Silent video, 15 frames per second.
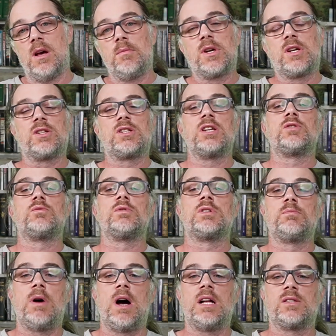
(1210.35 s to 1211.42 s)
Because his
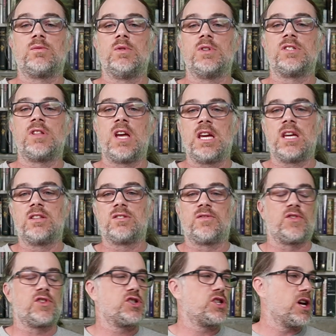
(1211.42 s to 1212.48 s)
response was, thanks
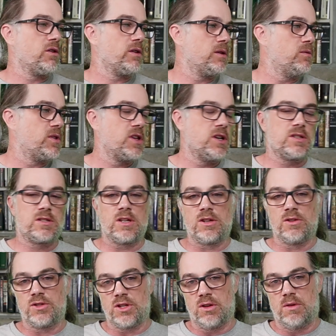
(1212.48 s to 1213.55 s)
for sharing with us that
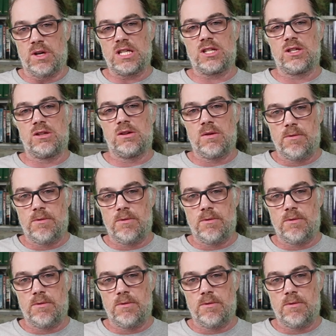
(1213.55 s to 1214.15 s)
you're Jewish.